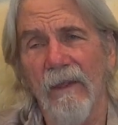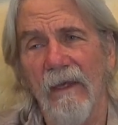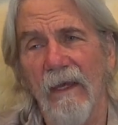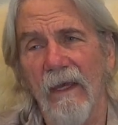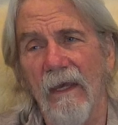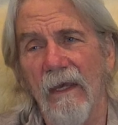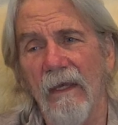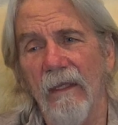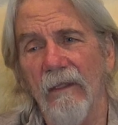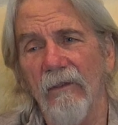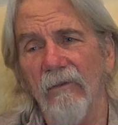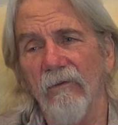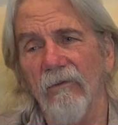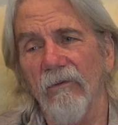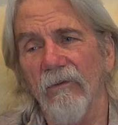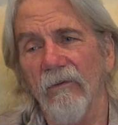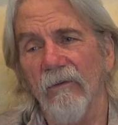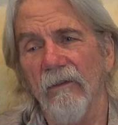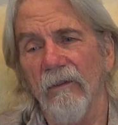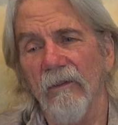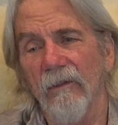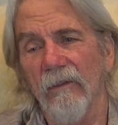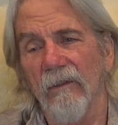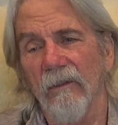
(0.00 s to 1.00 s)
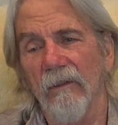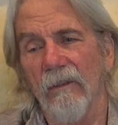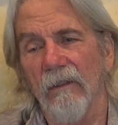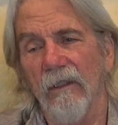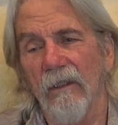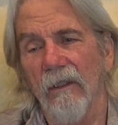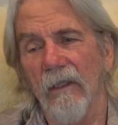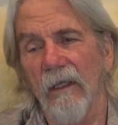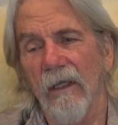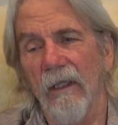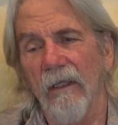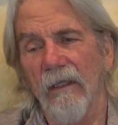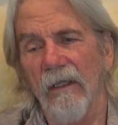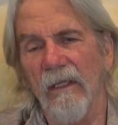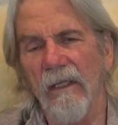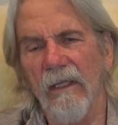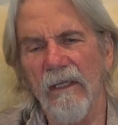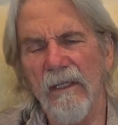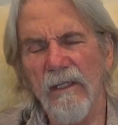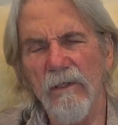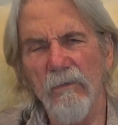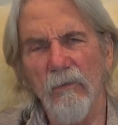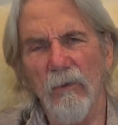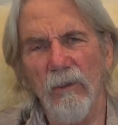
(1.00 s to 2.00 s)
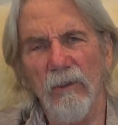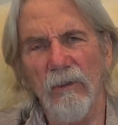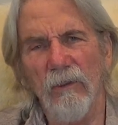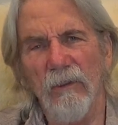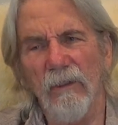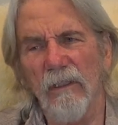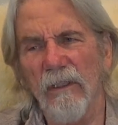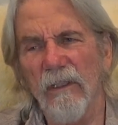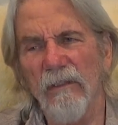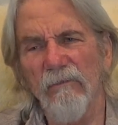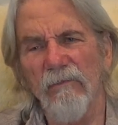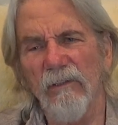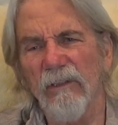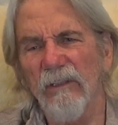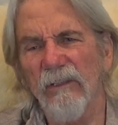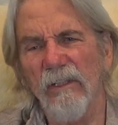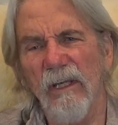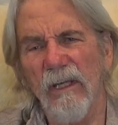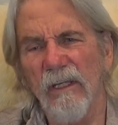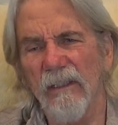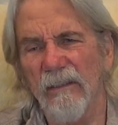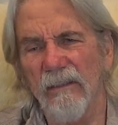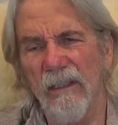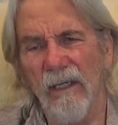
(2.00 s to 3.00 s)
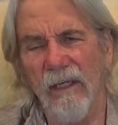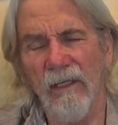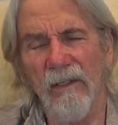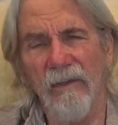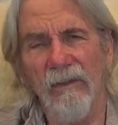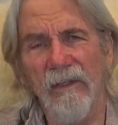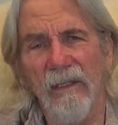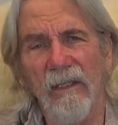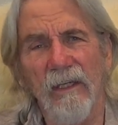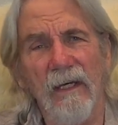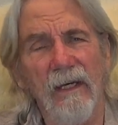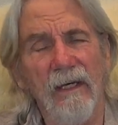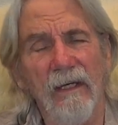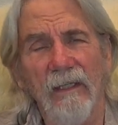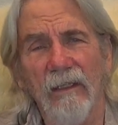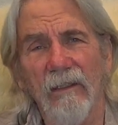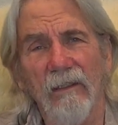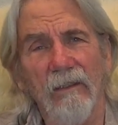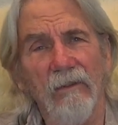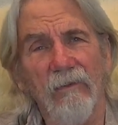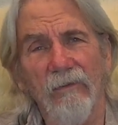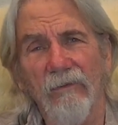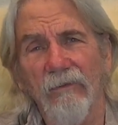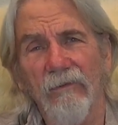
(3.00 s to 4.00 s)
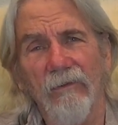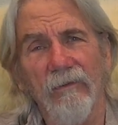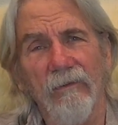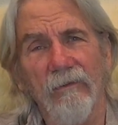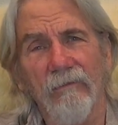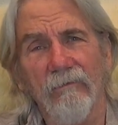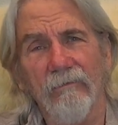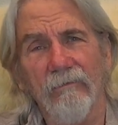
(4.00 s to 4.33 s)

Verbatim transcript: And, and he will even take down the idols.